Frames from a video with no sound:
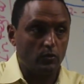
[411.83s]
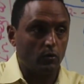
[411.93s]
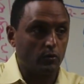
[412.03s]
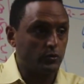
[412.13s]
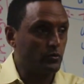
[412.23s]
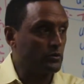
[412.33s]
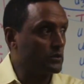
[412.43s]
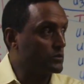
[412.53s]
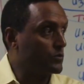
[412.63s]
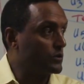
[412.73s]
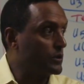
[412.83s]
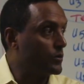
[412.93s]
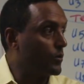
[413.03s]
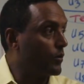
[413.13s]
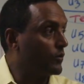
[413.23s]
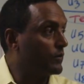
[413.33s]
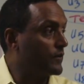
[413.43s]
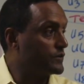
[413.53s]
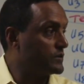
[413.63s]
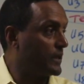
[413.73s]
or should you just continue on
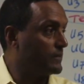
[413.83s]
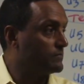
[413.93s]
Thursday?